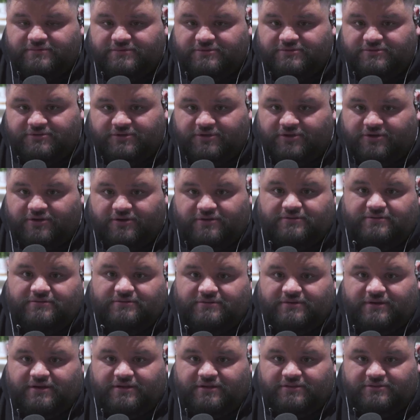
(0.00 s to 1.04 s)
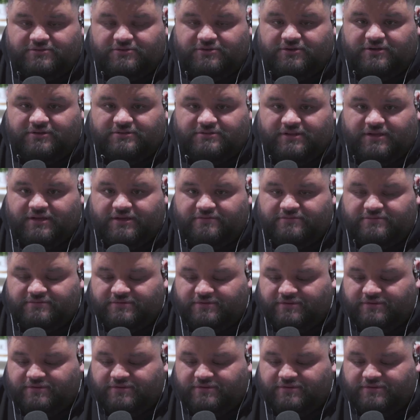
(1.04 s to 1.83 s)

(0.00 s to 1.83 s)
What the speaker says: to y'all's lives.